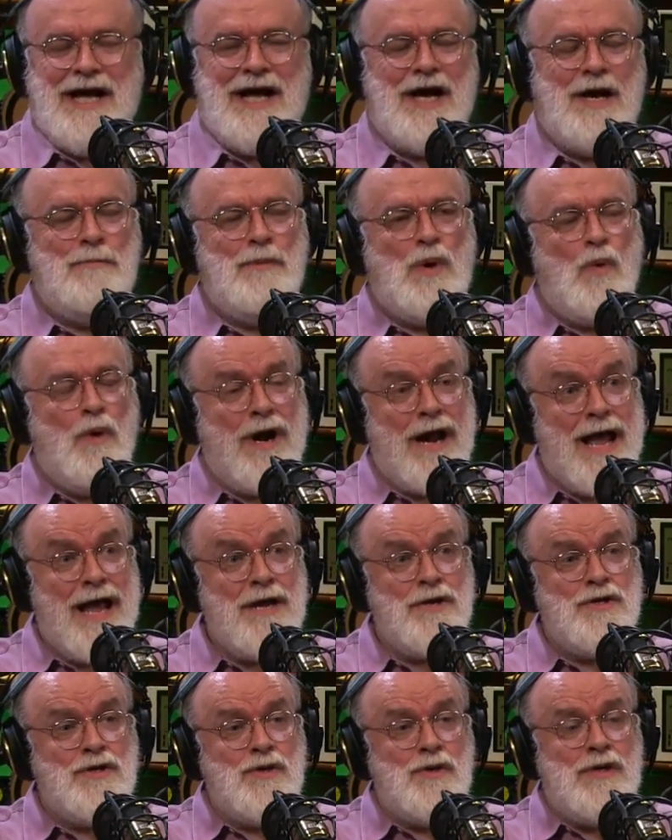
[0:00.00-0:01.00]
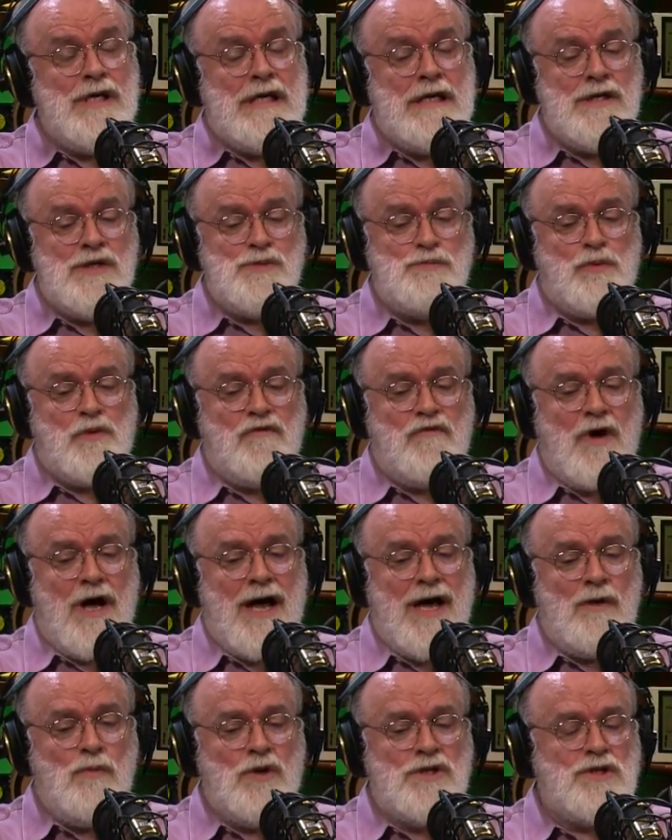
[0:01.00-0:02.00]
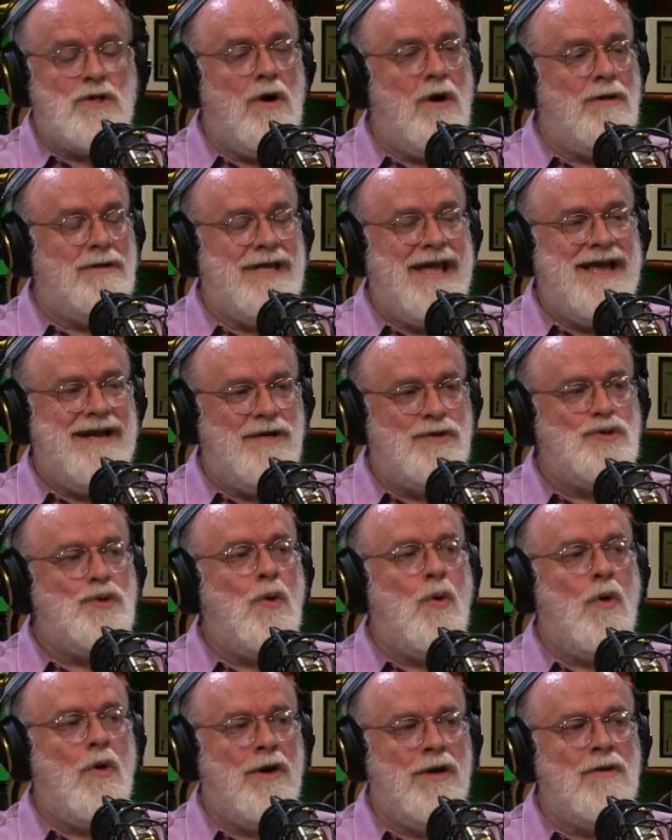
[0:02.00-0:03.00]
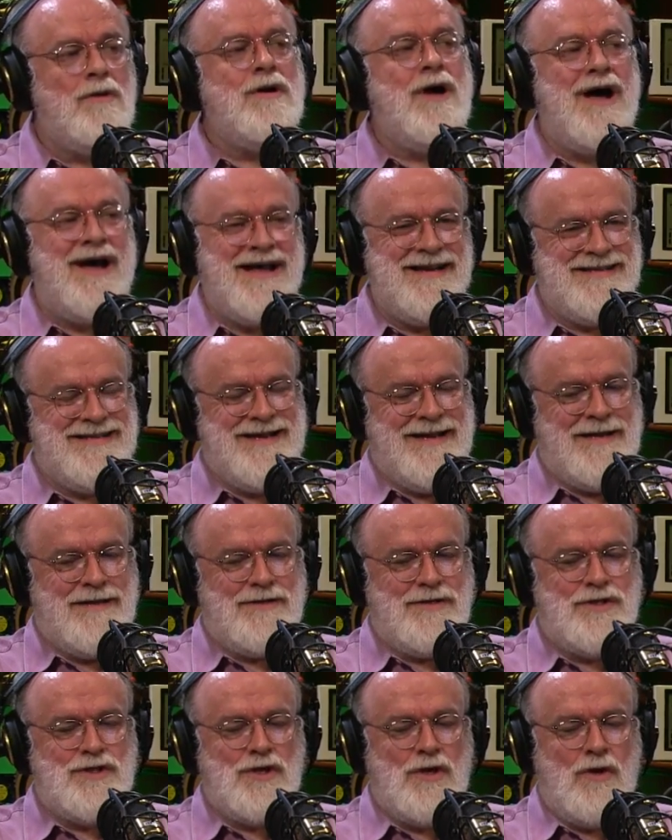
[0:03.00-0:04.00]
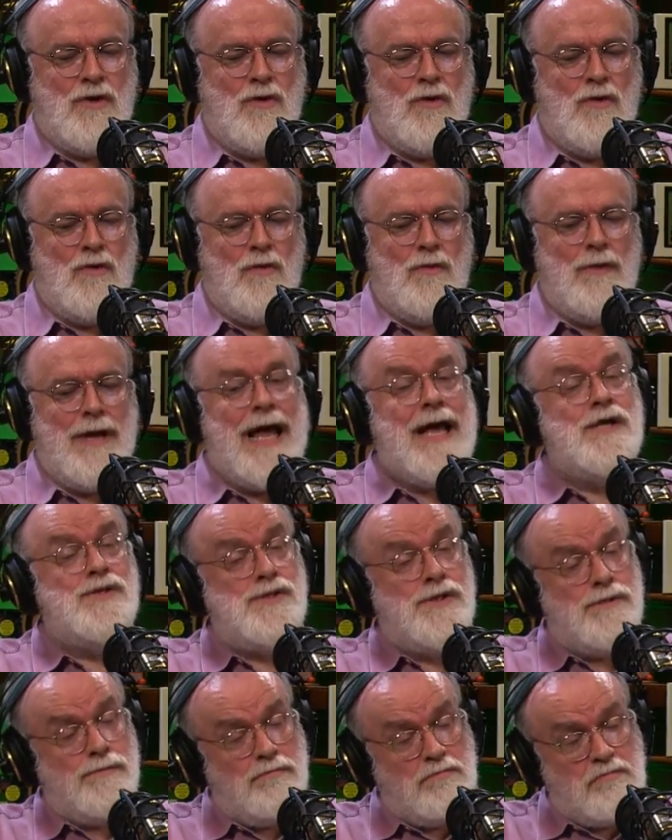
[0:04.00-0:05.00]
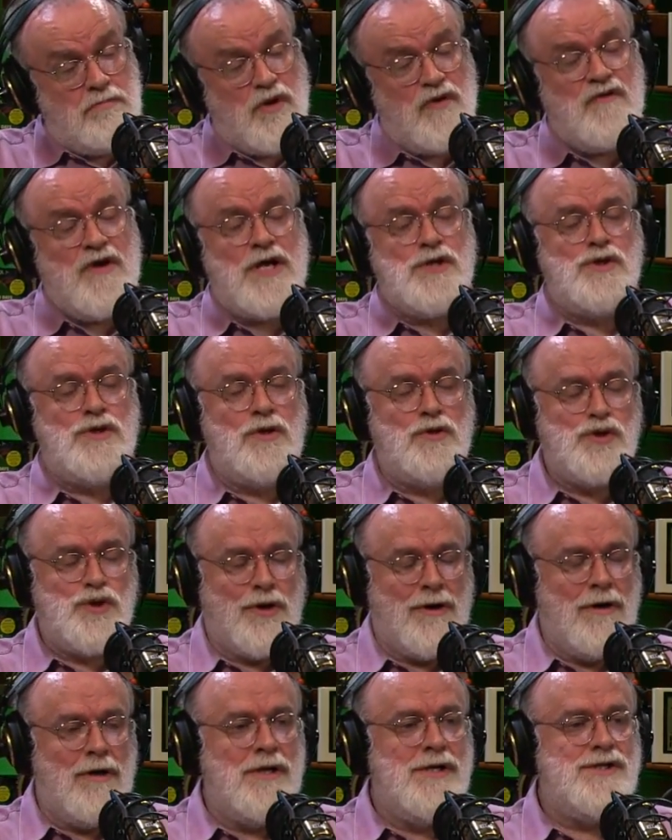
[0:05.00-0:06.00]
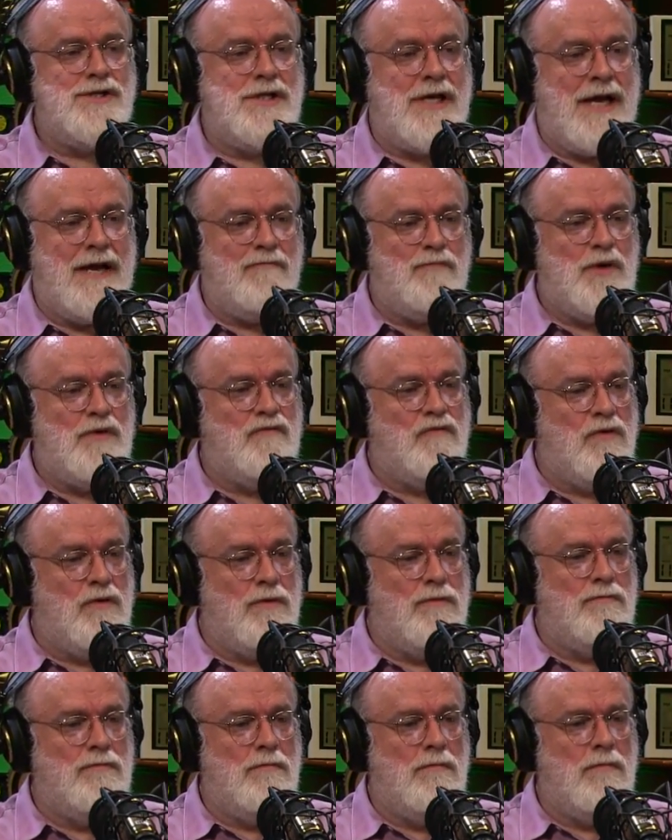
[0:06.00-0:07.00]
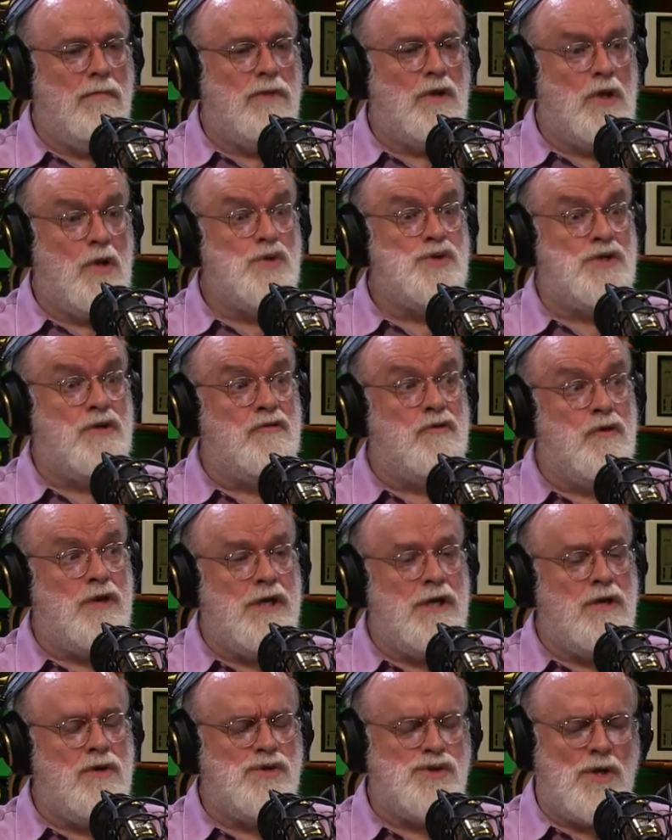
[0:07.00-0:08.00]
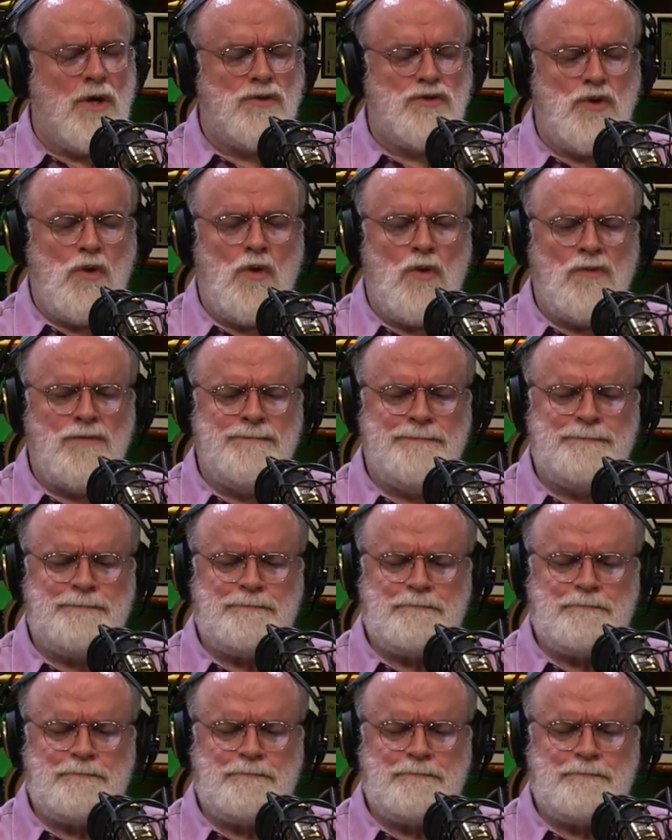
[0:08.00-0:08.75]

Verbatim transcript: Uh, but what I do is provide what's called editorial content. So as a professional journalist, I've been for close to 30 years all told.